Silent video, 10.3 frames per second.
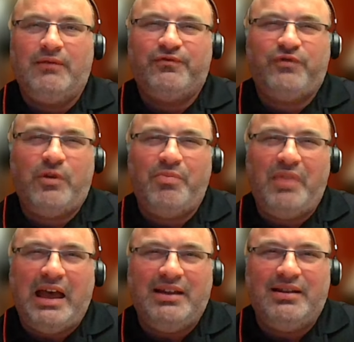from
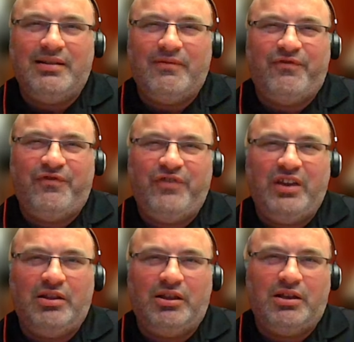that
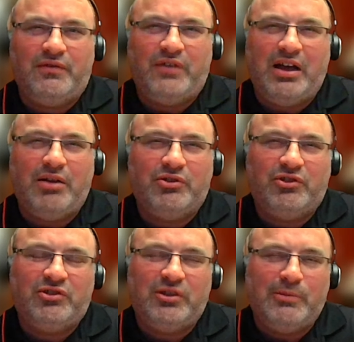feeling of how
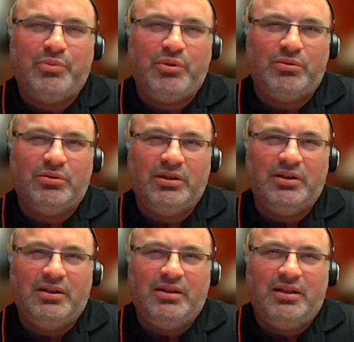simple
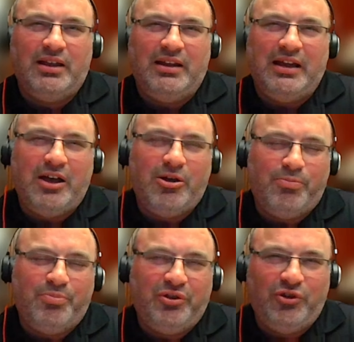and how
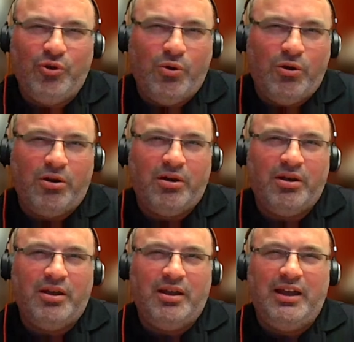pure
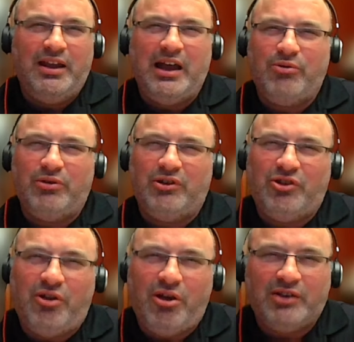and how
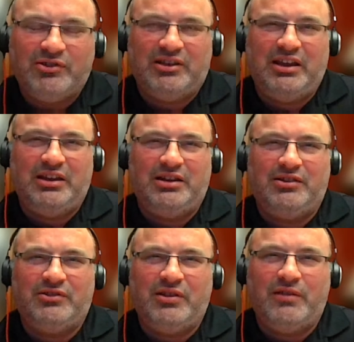intoxicating
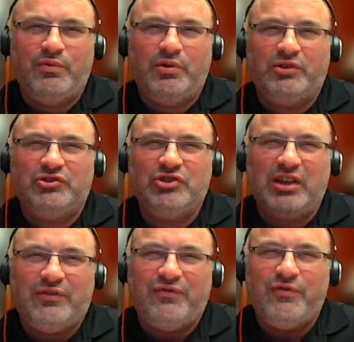his love was
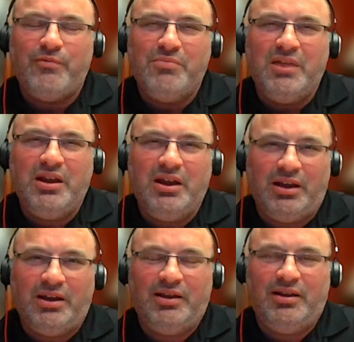just for me
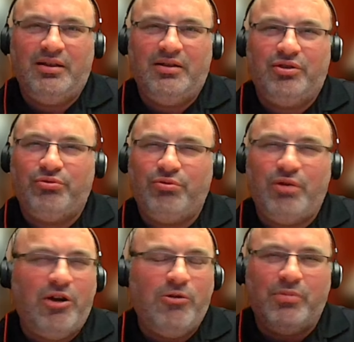
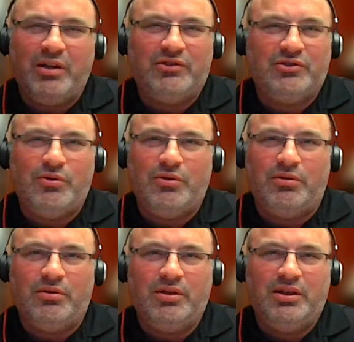throughout my
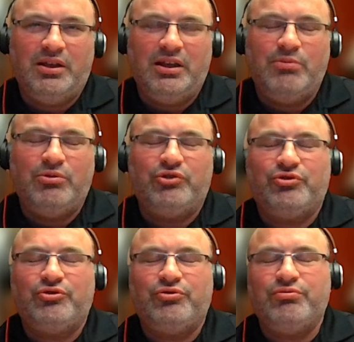soul. It was
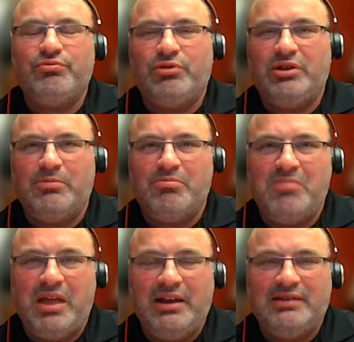truly
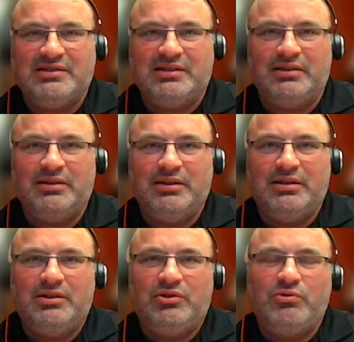amazing
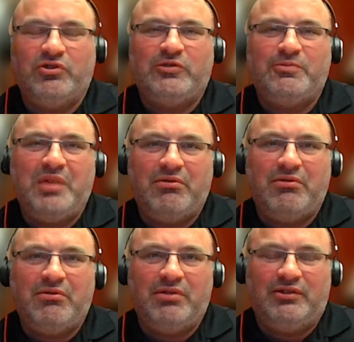to
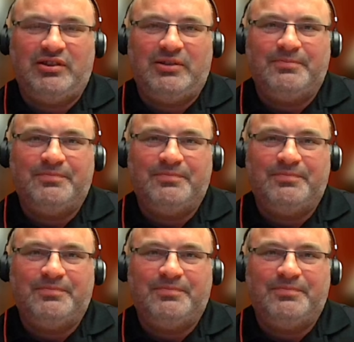experience it